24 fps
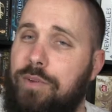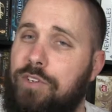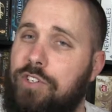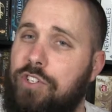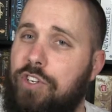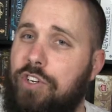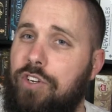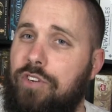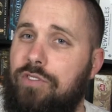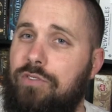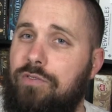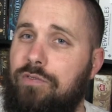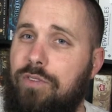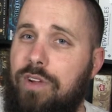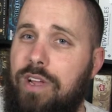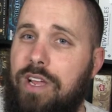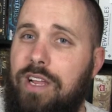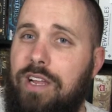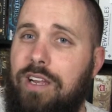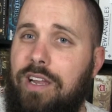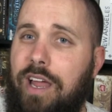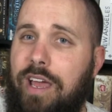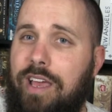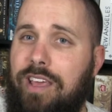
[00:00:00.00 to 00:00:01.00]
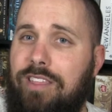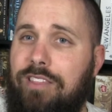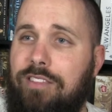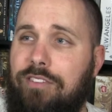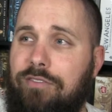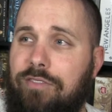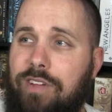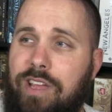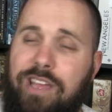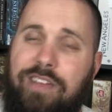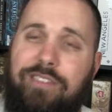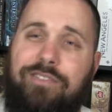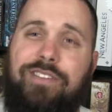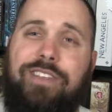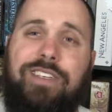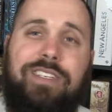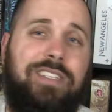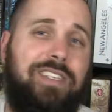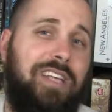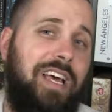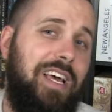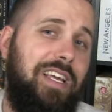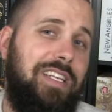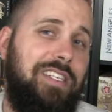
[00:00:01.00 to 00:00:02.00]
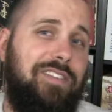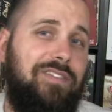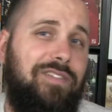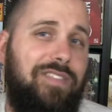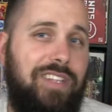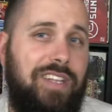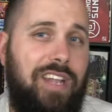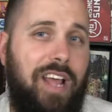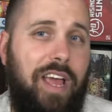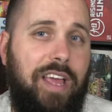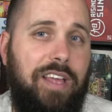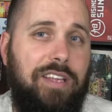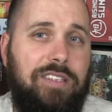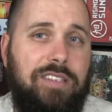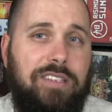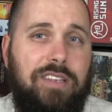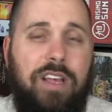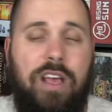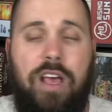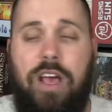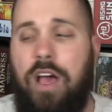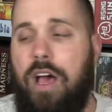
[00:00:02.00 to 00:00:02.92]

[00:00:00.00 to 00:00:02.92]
much couldn't read like 3 of the sides of the dice.